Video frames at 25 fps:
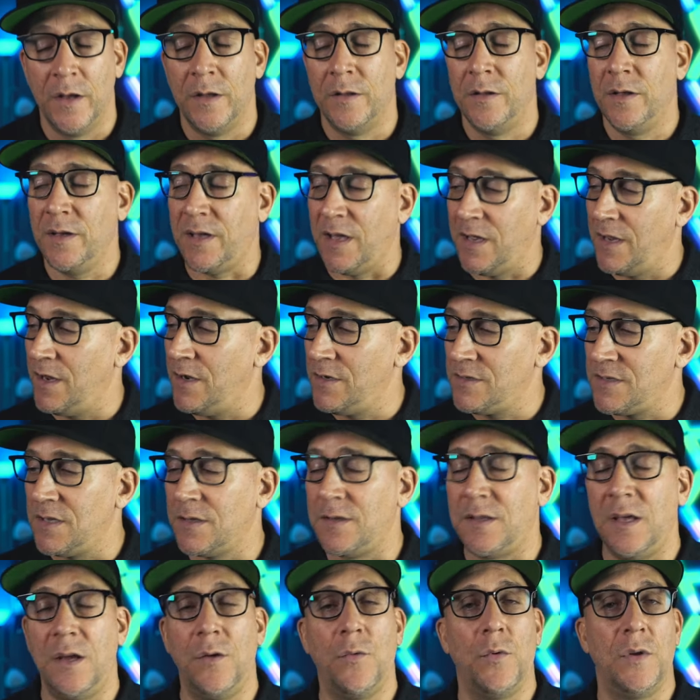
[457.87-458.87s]
Look, at here's the
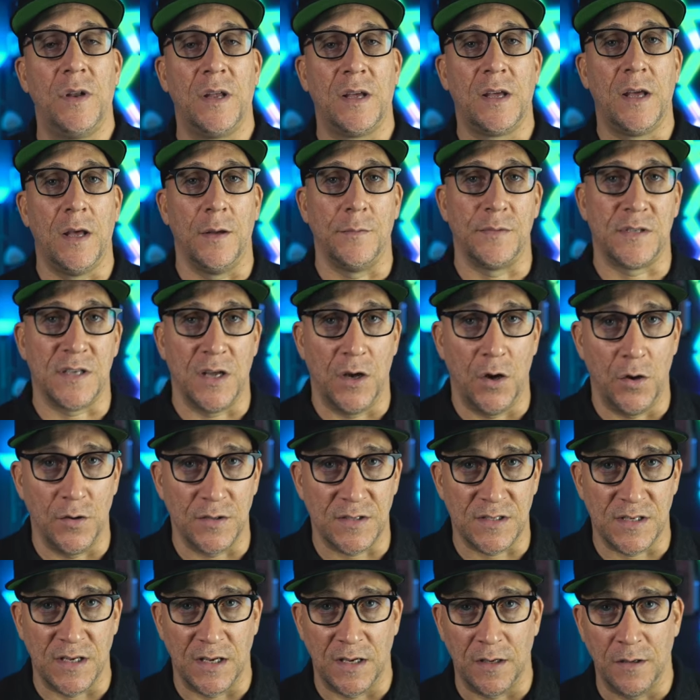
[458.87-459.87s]
thing when it comes to
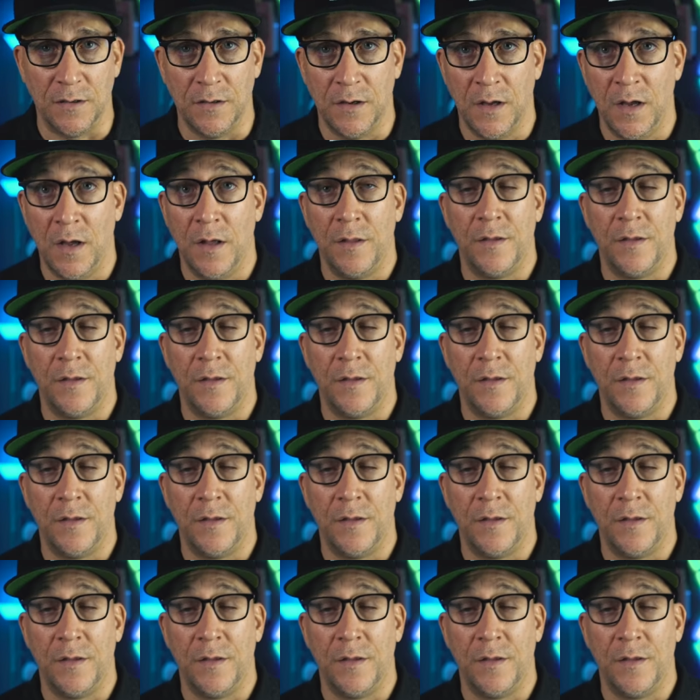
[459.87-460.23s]
hosting.